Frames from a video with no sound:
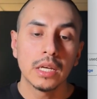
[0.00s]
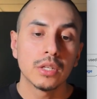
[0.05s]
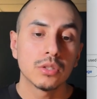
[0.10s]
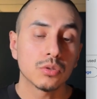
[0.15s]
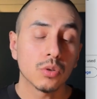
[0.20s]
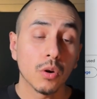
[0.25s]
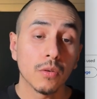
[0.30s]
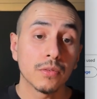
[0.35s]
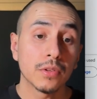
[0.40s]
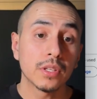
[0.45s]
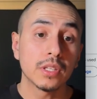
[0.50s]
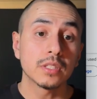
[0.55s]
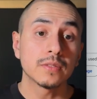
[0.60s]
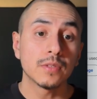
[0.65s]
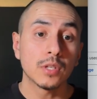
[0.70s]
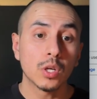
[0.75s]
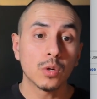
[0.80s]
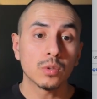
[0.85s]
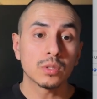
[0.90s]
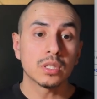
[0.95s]
So hopefully this
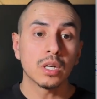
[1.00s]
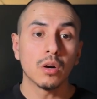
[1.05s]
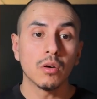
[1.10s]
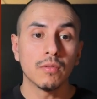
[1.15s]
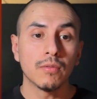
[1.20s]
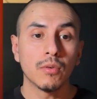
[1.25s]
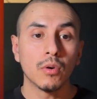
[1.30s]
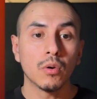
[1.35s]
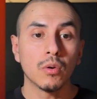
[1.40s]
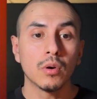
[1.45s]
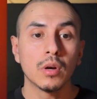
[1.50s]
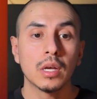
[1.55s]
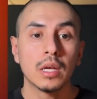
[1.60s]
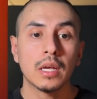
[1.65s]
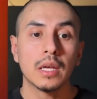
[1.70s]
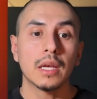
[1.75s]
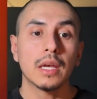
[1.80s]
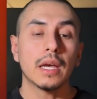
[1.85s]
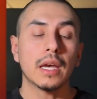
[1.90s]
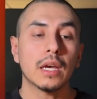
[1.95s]
video was helpful
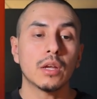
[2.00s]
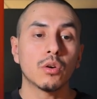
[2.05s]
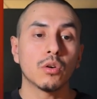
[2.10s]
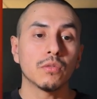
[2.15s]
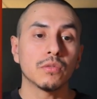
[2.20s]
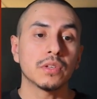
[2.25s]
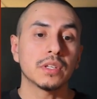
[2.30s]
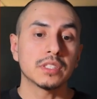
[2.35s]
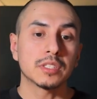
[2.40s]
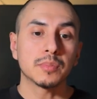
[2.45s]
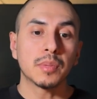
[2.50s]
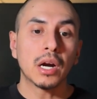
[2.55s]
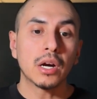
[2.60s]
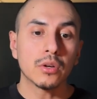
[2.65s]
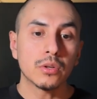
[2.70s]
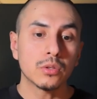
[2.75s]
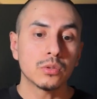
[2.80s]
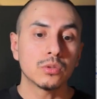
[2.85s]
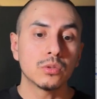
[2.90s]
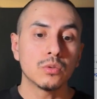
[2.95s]
and hopefully
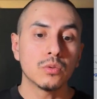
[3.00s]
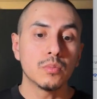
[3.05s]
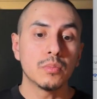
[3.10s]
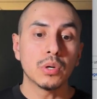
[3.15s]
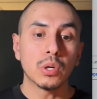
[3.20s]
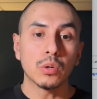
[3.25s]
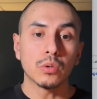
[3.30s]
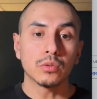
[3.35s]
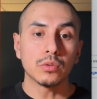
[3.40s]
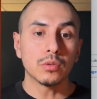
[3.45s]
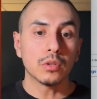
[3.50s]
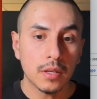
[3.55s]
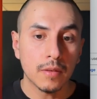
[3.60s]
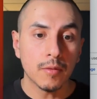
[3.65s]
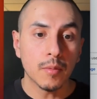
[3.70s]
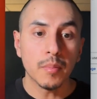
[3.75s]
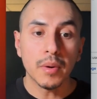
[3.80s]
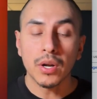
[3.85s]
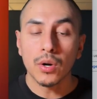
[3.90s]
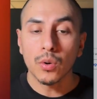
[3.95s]
inspired you to build
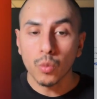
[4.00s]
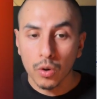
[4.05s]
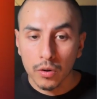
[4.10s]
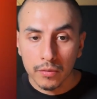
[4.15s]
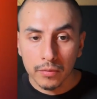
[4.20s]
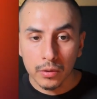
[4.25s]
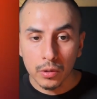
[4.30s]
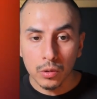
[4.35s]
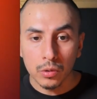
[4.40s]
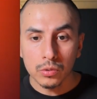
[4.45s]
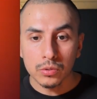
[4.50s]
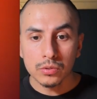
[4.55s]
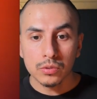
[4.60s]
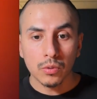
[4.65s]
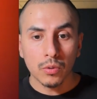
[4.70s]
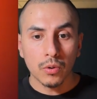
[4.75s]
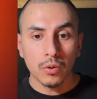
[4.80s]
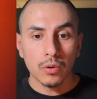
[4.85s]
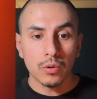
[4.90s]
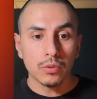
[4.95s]
even better workflows
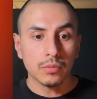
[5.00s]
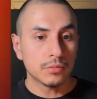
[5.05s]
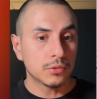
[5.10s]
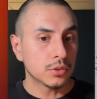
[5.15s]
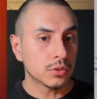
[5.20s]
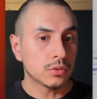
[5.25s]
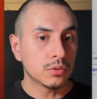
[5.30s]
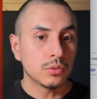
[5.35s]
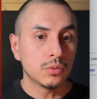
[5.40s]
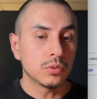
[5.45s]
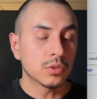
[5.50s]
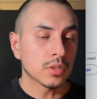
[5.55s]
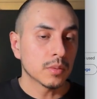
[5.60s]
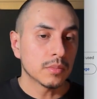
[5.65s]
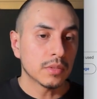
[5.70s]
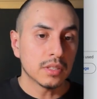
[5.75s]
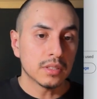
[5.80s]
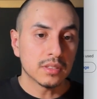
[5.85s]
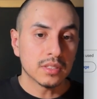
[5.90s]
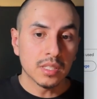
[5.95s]
or just to do
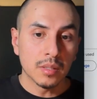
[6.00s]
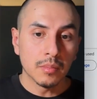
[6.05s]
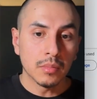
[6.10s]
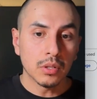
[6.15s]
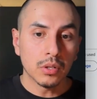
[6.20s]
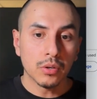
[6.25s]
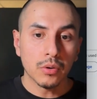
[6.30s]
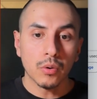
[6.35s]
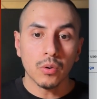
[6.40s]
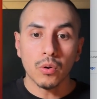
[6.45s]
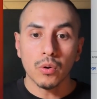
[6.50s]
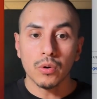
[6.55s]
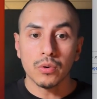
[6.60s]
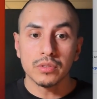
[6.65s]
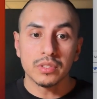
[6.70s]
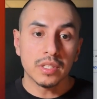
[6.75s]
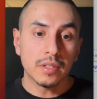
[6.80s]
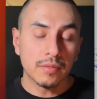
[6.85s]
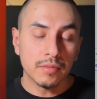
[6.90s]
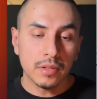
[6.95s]
something similar or
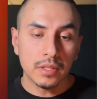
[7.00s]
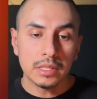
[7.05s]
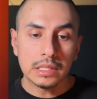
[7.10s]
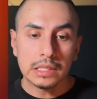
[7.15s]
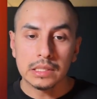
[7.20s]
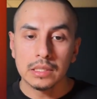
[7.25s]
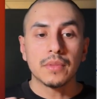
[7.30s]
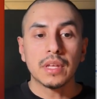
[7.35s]
different.